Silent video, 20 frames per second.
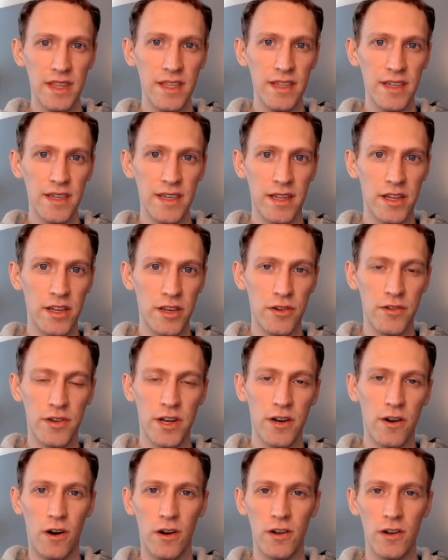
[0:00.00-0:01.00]
And then you
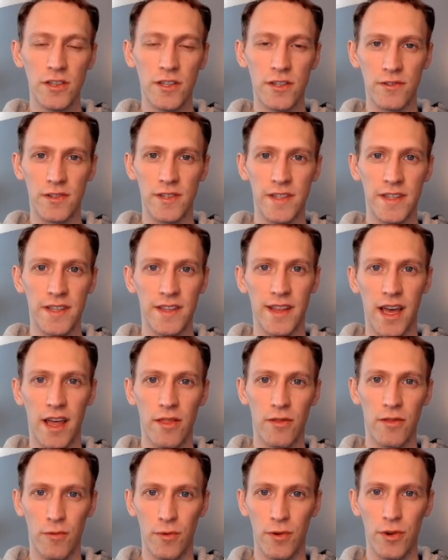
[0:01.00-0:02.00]
can also see
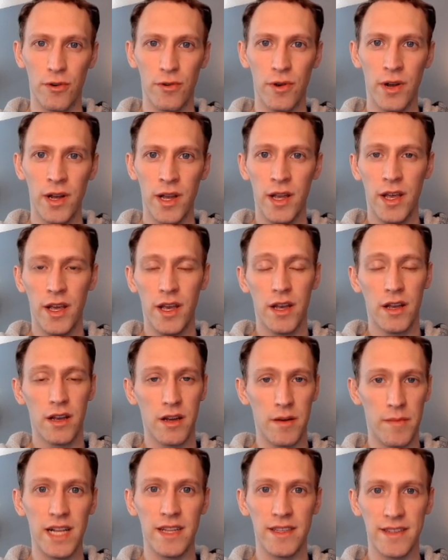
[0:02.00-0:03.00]
that through
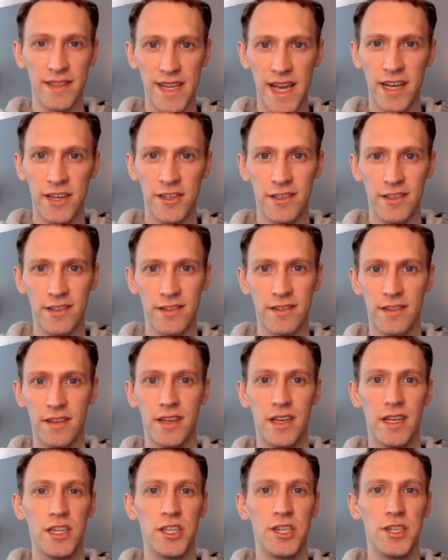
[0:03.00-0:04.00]
Kamala's actions.
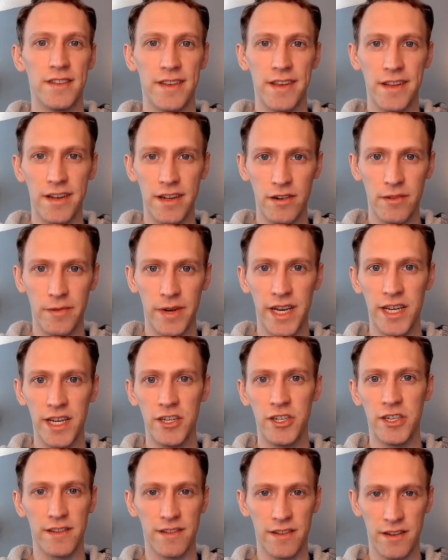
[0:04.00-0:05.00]
She's hidden away.
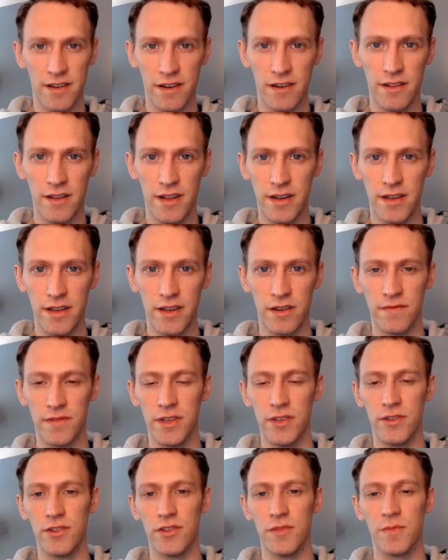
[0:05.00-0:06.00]
She hasn't done a lot of
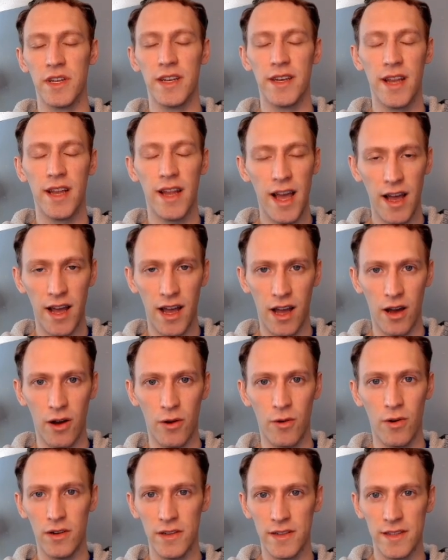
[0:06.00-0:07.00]
interviews, but
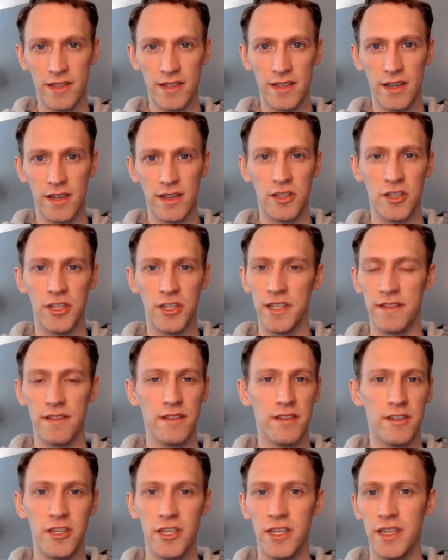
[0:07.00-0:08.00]
now all of a sudden
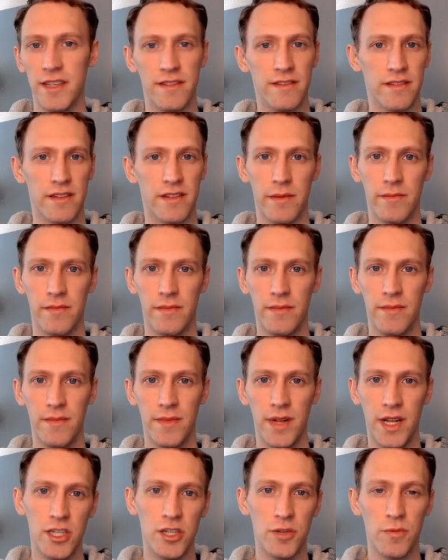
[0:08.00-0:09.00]
she needs them.
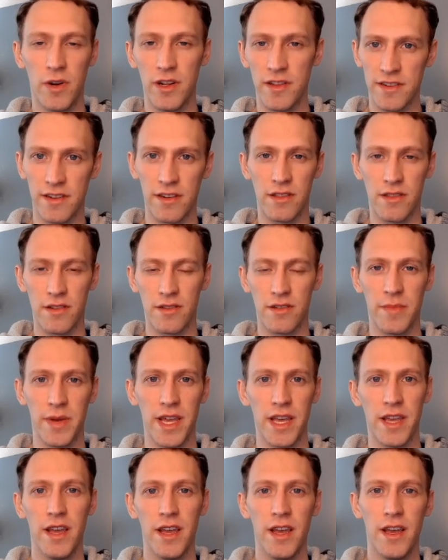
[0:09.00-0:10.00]
She wants another
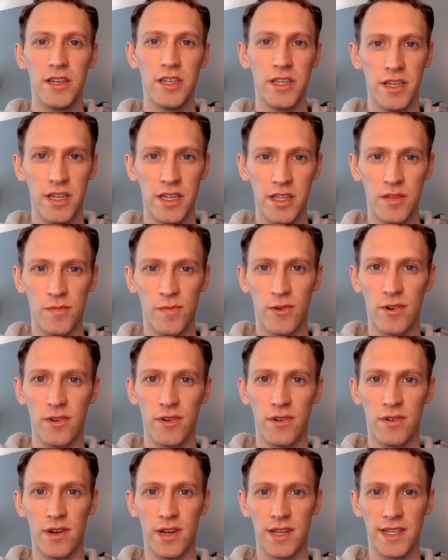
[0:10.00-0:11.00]
debate. She needs
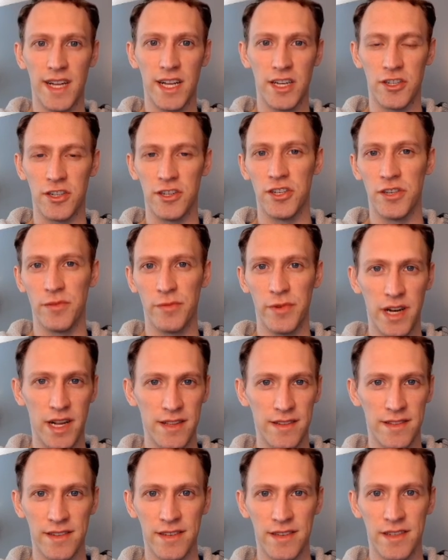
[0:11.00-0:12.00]
more attention. She went
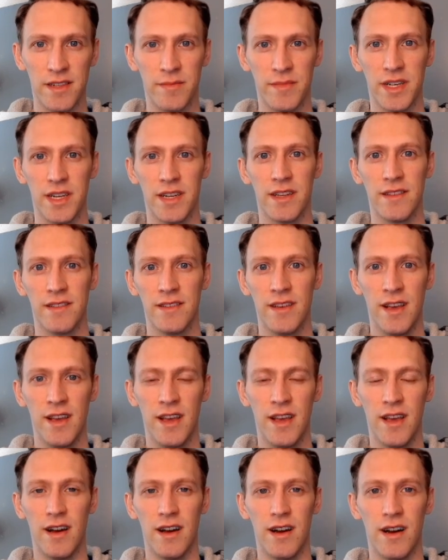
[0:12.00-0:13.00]
on 60 Minutes.
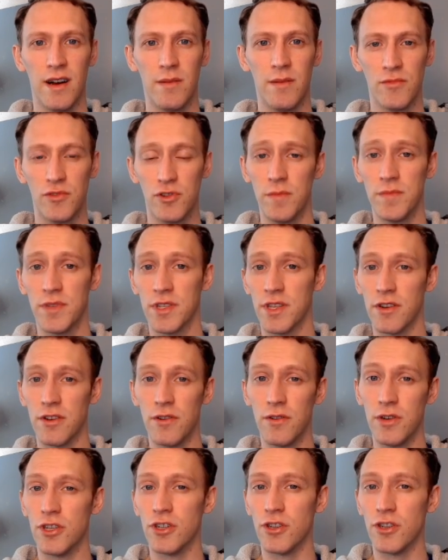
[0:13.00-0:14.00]
Trump's going to
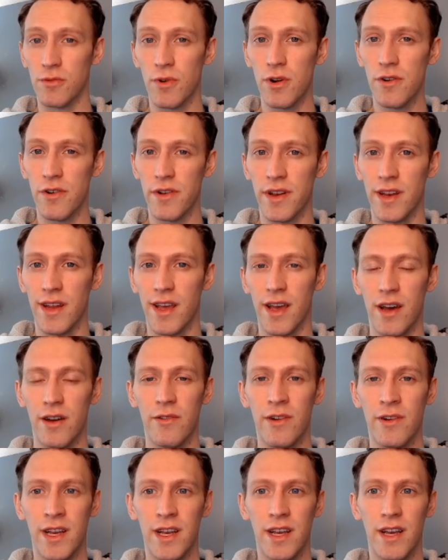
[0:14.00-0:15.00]
go on Joe Rogan
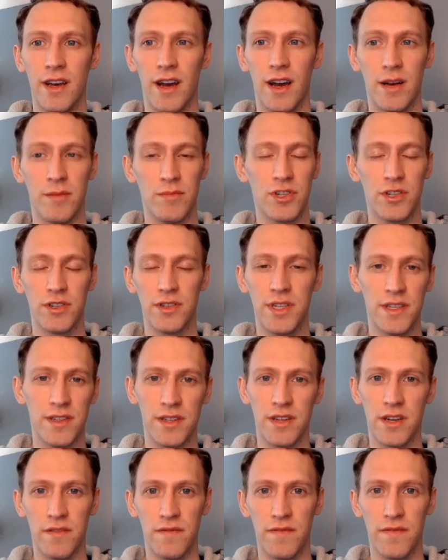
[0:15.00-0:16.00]
now. I'm sure he's
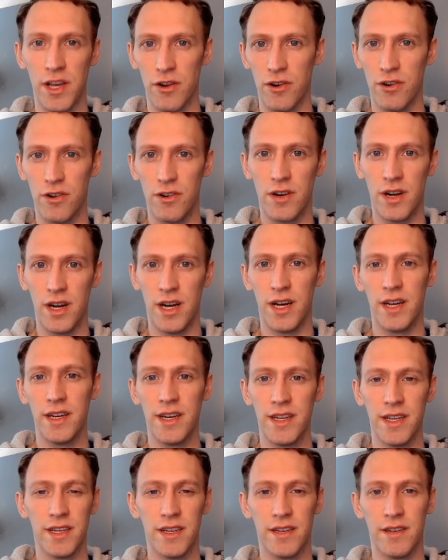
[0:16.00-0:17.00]
going to invite her
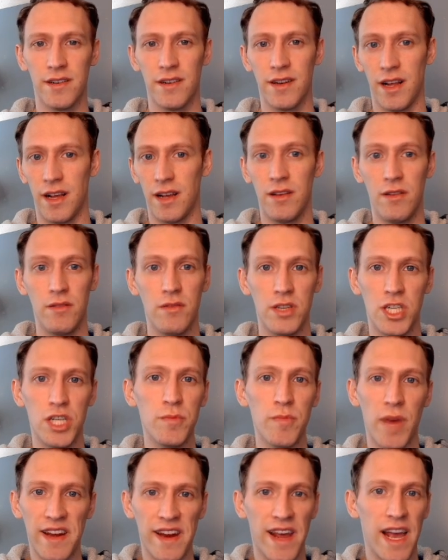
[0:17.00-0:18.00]
on, and she
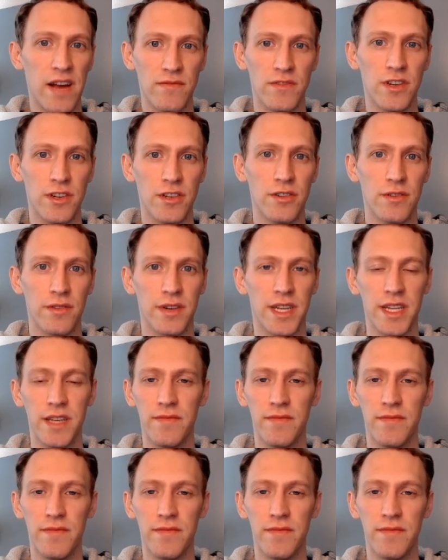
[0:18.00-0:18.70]
might have to do it.